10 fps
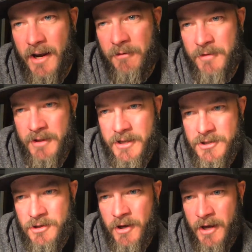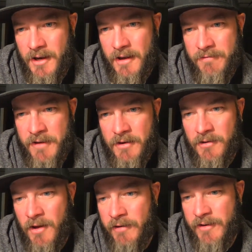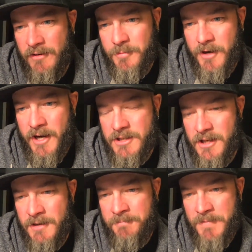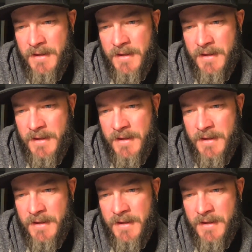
and I really enjoy it. I found a lot of inspiration.